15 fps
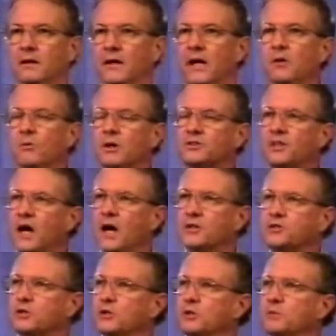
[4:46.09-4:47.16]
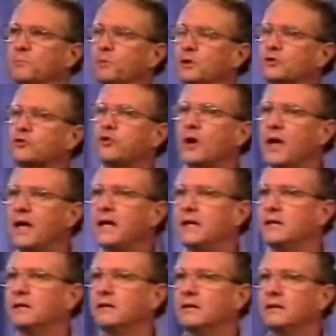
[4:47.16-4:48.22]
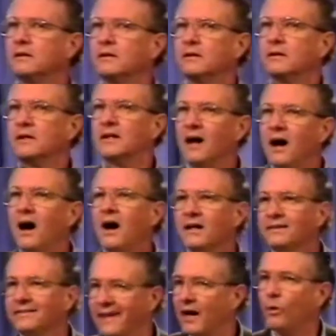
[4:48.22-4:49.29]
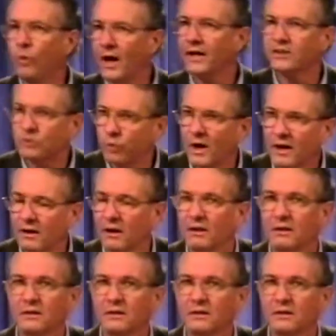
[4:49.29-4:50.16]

He wants us to portray God that way as well.